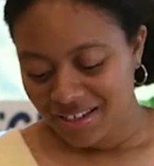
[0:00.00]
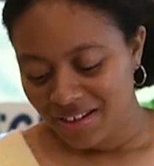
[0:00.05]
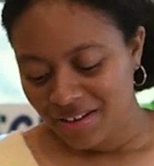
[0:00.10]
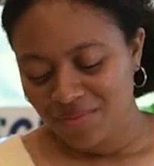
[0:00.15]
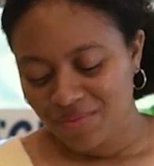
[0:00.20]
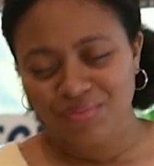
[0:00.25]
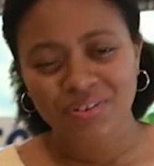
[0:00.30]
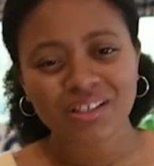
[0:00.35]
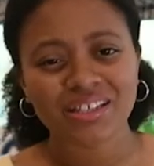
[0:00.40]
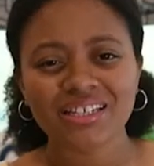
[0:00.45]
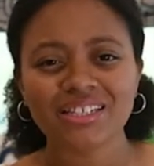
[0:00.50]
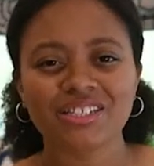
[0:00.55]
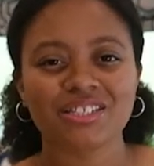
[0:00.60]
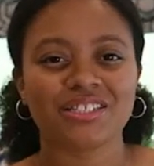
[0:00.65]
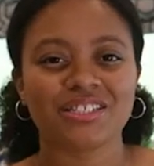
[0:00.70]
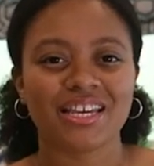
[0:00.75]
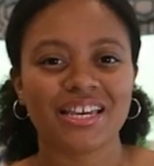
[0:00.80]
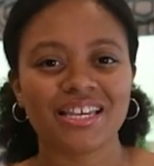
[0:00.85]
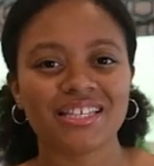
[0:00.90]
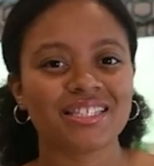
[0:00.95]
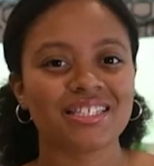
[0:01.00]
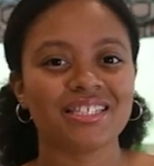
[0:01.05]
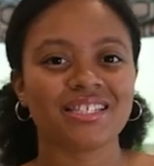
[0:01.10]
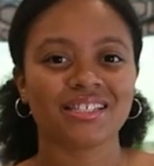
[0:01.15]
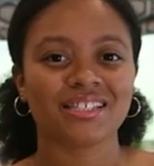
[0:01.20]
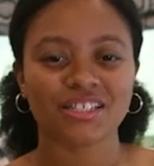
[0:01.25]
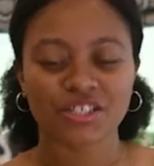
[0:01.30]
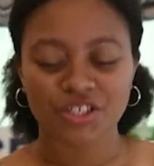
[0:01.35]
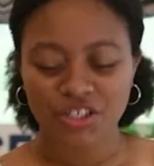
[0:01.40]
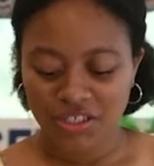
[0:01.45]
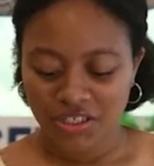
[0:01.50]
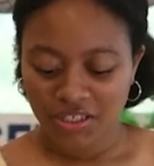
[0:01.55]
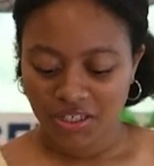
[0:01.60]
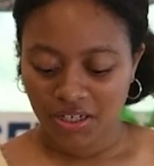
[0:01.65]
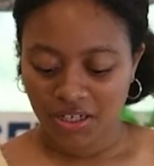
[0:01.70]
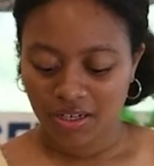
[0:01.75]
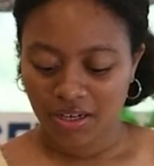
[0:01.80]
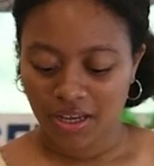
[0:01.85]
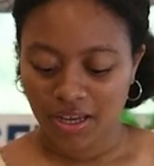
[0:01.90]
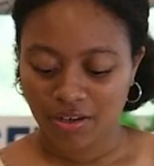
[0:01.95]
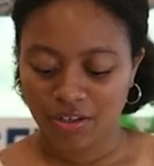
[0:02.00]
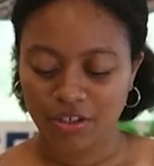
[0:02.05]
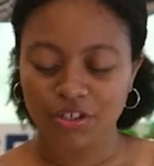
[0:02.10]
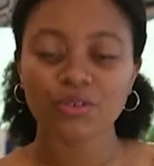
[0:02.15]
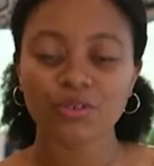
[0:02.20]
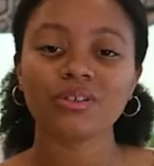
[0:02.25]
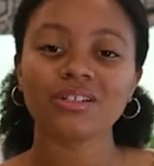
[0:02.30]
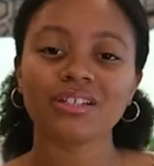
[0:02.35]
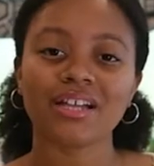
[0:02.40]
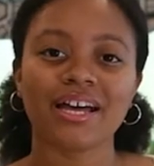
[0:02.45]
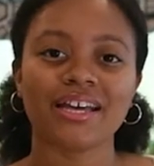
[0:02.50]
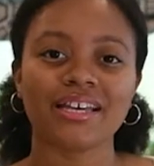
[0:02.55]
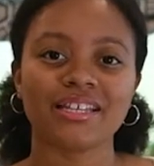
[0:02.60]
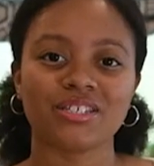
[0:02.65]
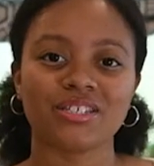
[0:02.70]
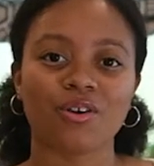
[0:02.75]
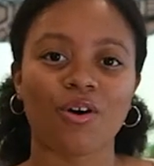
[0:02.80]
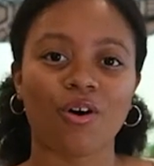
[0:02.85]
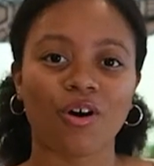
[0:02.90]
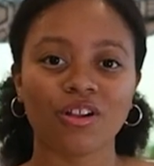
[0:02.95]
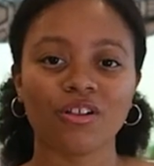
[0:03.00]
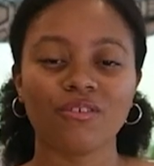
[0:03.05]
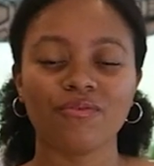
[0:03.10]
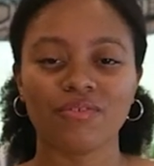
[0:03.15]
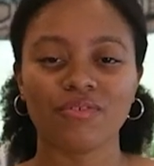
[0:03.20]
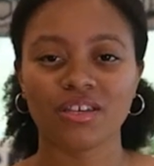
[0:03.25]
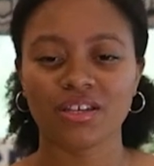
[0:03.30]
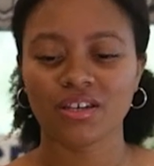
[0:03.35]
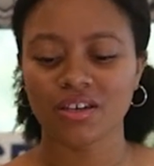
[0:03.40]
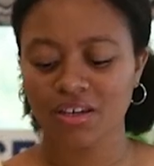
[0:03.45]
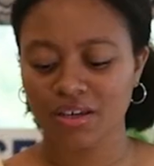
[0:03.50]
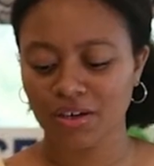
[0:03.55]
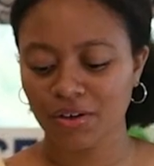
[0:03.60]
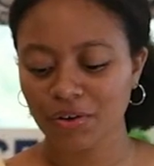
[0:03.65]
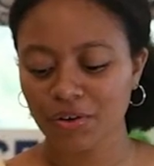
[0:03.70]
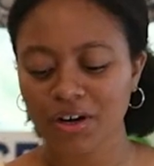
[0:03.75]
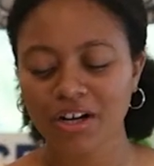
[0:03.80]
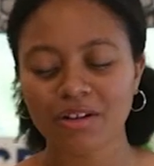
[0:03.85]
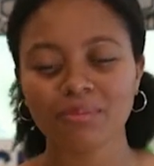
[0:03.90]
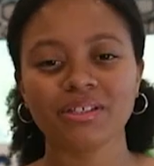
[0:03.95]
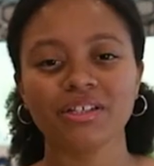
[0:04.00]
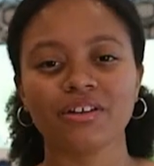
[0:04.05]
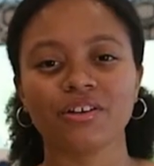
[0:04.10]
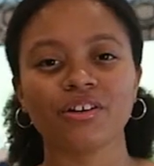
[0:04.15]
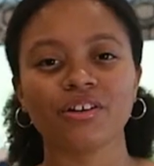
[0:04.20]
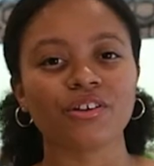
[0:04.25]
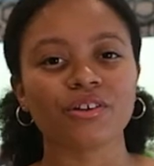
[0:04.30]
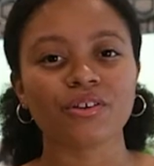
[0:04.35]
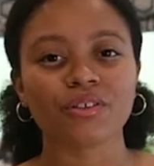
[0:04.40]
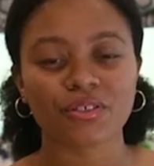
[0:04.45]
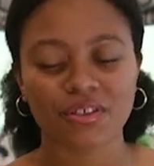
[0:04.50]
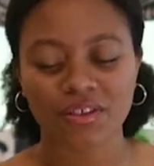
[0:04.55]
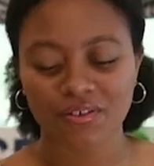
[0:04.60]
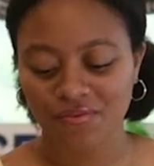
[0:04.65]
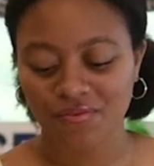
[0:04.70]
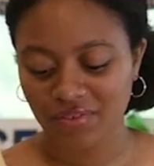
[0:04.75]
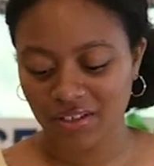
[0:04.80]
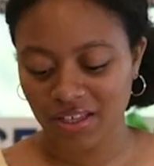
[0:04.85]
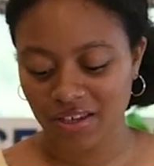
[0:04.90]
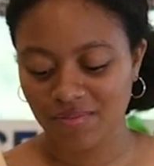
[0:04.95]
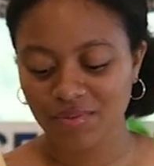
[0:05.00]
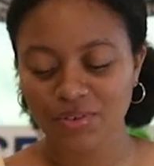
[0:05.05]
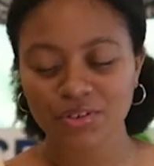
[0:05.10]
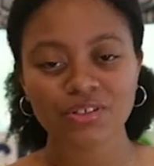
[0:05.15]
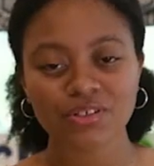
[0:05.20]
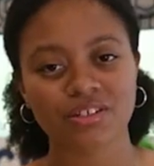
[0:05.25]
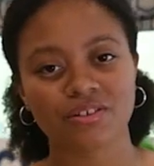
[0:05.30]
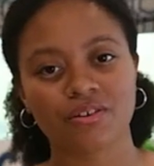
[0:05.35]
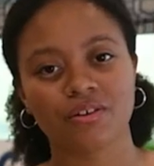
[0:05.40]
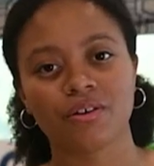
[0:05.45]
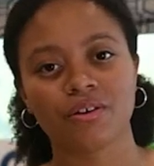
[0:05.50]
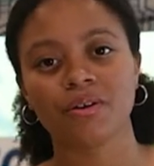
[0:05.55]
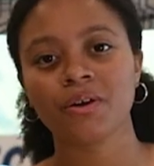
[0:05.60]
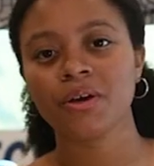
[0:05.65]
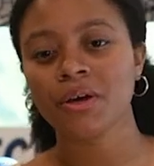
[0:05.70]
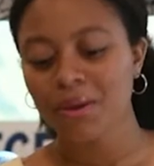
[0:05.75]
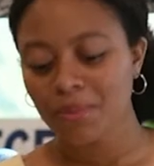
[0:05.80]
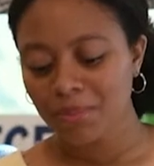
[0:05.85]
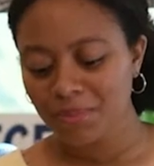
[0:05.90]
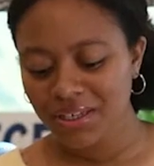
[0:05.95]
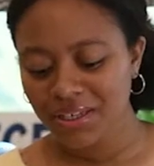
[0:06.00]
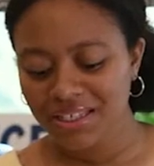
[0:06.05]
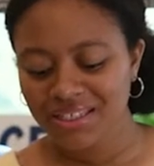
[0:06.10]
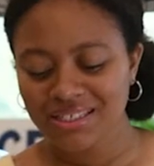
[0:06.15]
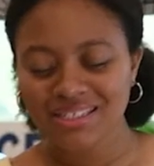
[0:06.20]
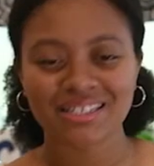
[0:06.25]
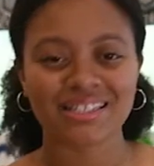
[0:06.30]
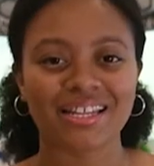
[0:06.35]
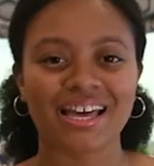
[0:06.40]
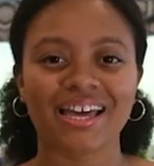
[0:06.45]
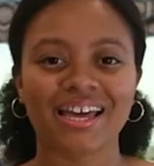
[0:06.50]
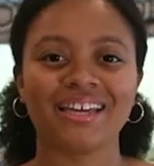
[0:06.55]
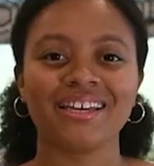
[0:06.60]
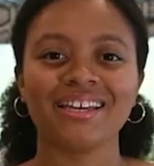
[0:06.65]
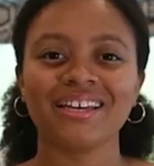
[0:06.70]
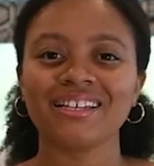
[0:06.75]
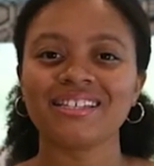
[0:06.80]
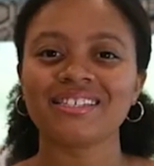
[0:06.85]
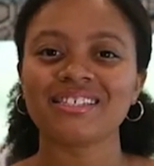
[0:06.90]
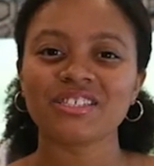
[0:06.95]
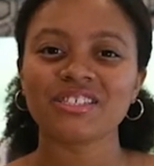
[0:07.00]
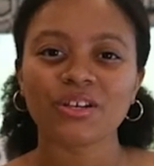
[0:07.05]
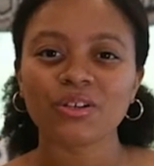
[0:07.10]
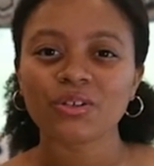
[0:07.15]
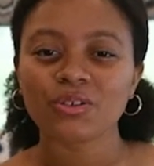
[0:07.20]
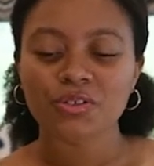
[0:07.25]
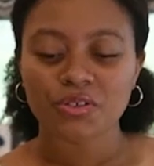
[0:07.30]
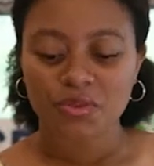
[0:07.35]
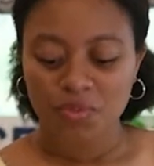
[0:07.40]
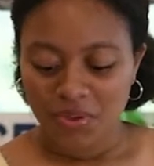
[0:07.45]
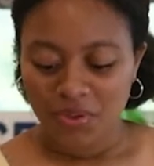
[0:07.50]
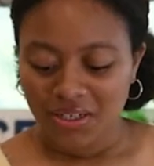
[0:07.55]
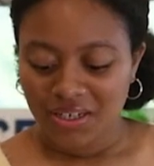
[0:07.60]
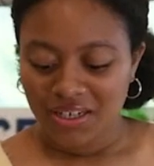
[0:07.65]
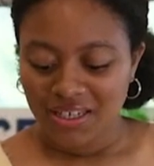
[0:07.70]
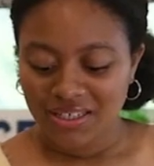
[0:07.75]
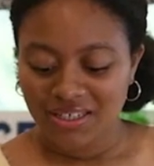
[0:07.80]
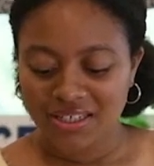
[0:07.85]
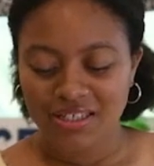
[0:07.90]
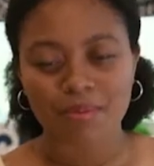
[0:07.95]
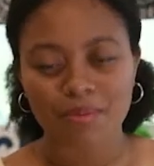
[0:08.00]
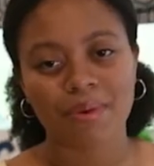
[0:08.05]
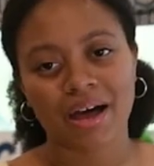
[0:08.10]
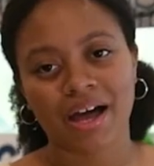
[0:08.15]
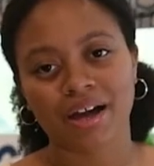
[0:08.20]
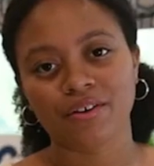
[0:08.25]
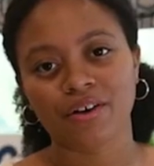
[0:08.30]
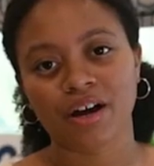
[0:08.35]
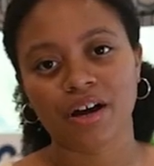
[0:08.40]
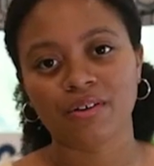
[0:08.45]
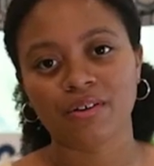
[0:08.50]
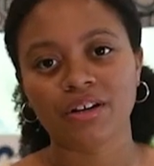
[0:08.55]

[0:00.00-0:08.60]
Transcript: really just tasted delicious and utilized all of the incredibly earthy flavors in our beets and that subtle sweetness in the background.